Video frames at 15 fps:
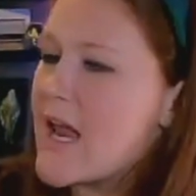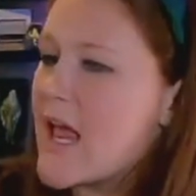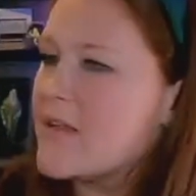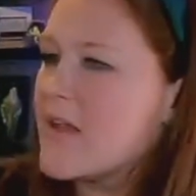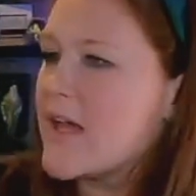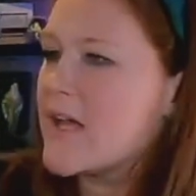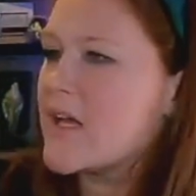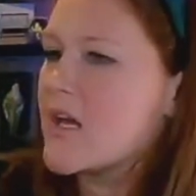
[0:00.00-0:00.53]
And
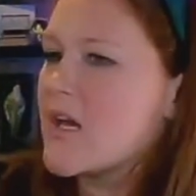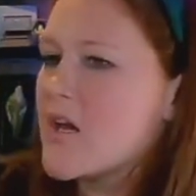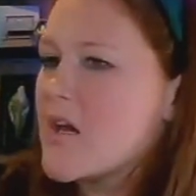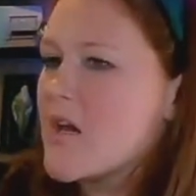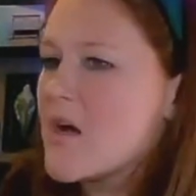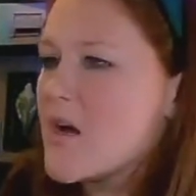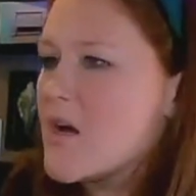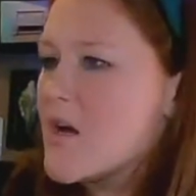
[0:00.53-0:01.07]
like,
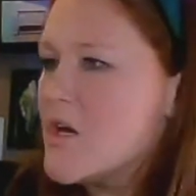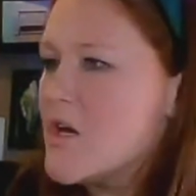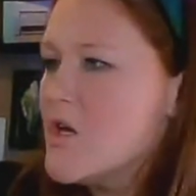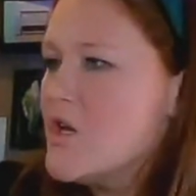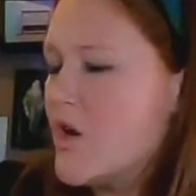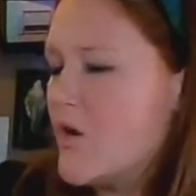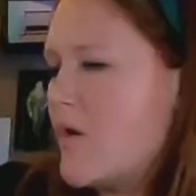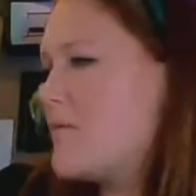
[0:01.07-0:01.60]

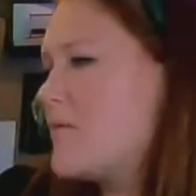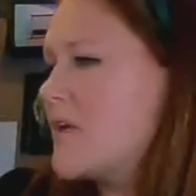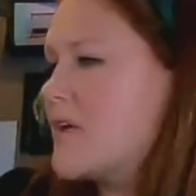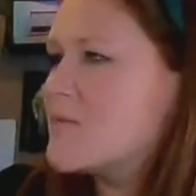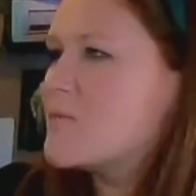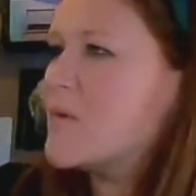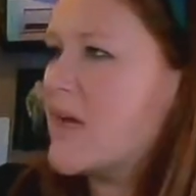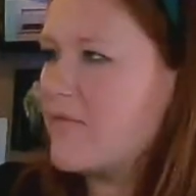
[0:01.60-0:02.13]
you know, I
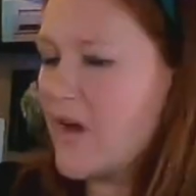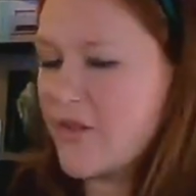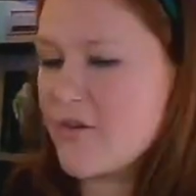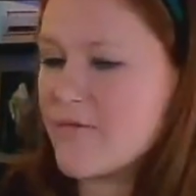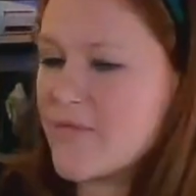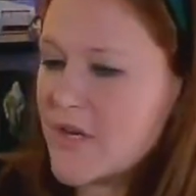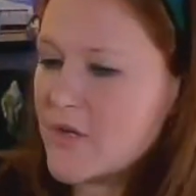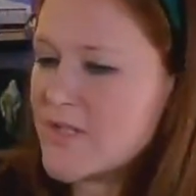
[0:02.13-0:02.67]
realize we have
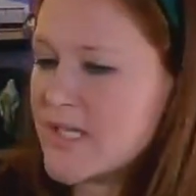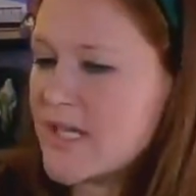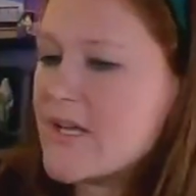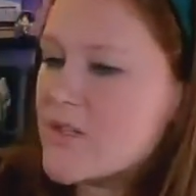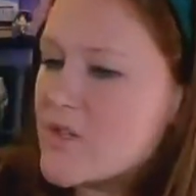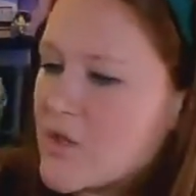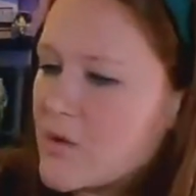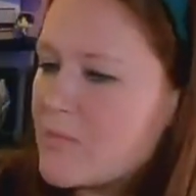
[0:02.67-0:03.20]
other videos to
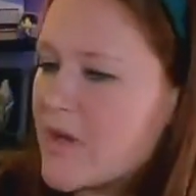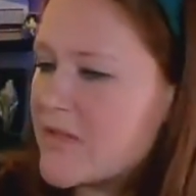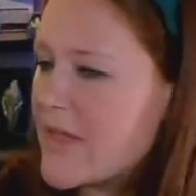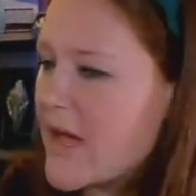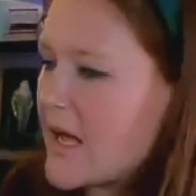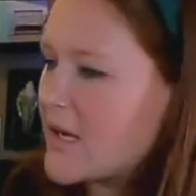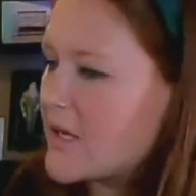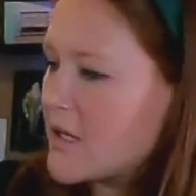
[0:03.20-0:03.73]
get to, but
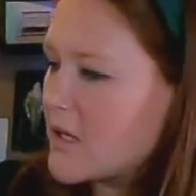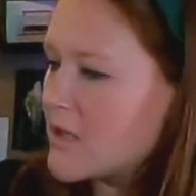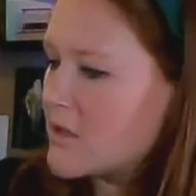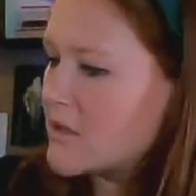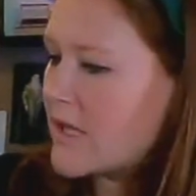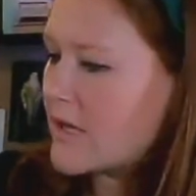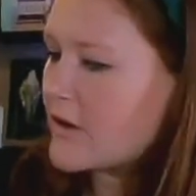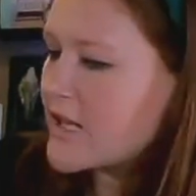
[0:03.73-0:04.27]

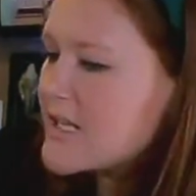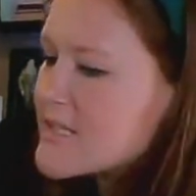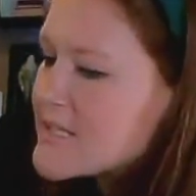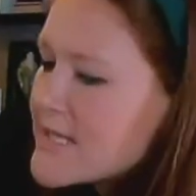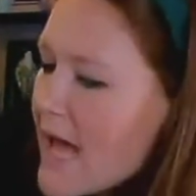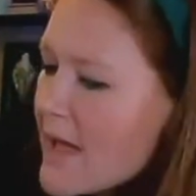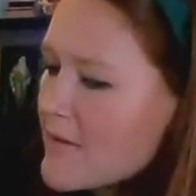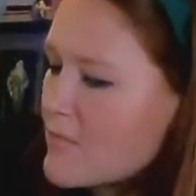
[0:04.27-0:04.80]
there's
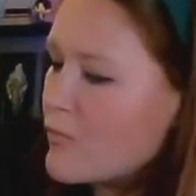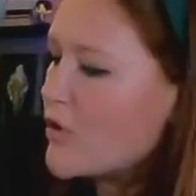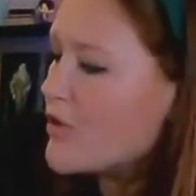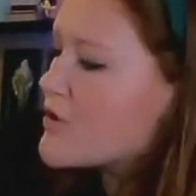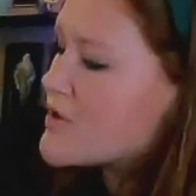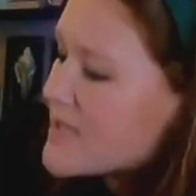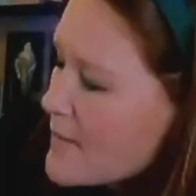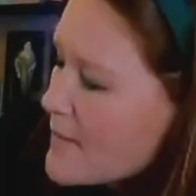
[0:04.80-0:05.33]
that